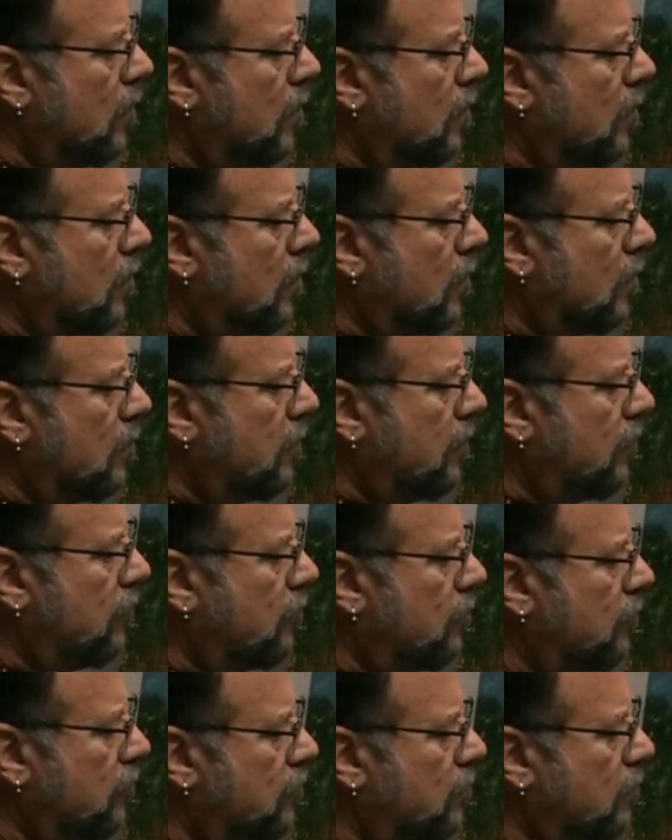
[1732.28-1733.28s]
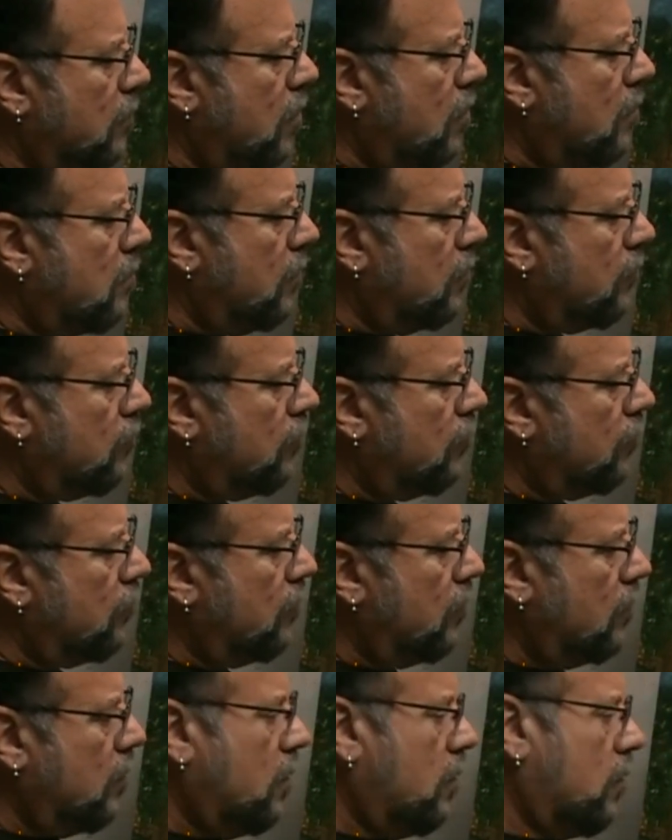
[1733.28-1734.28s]
I'm going to put some small bushes
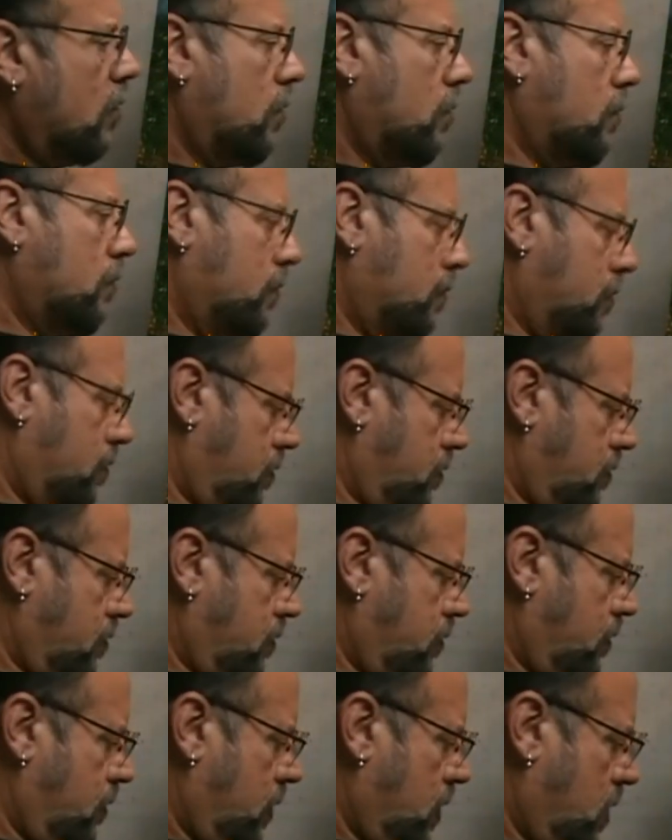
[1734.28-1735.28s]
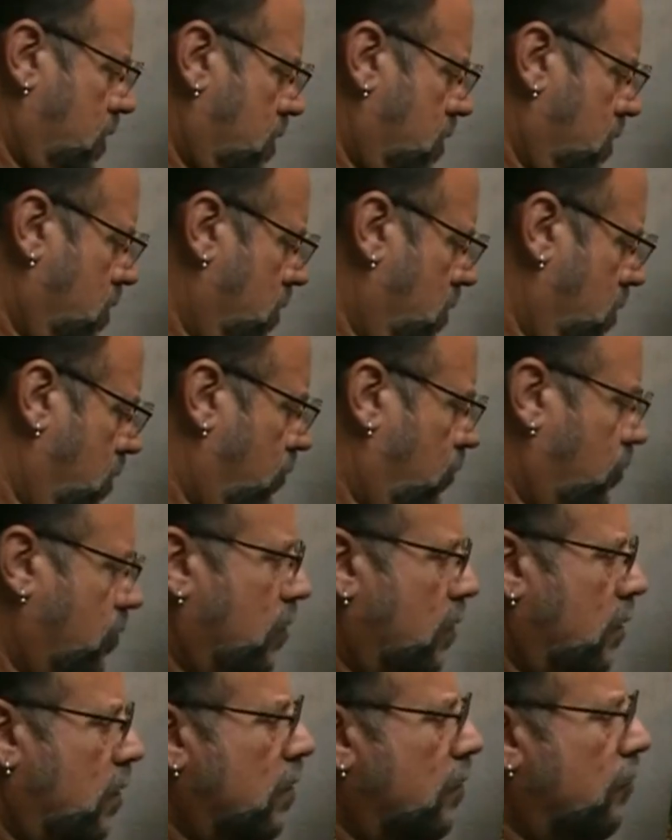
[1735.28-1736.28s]
in here. Just
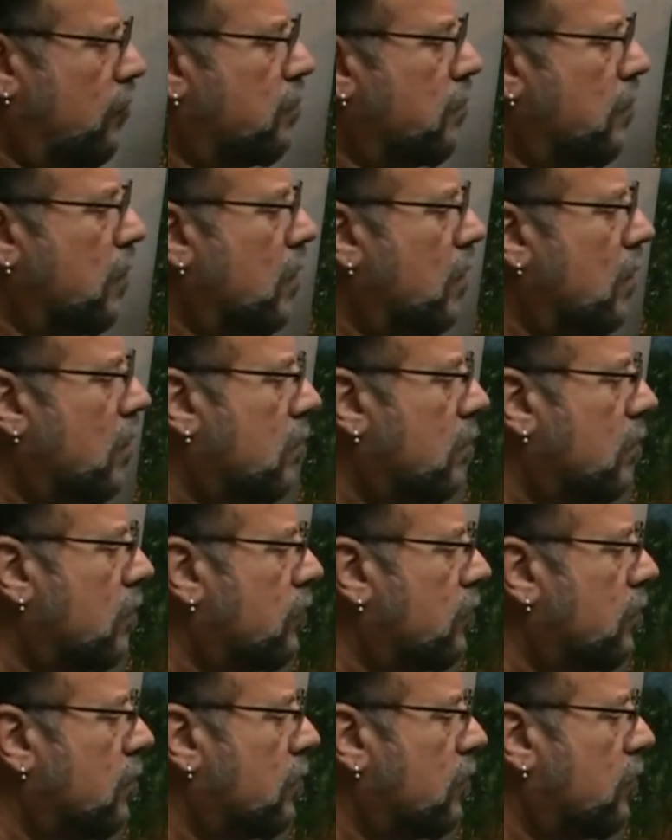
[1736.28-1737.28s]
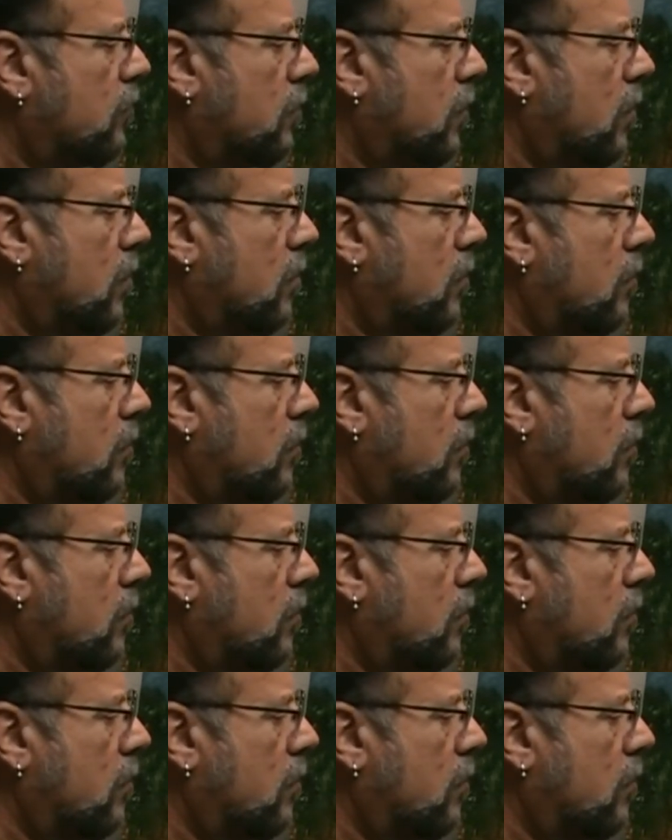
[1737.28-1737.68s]
really small, some small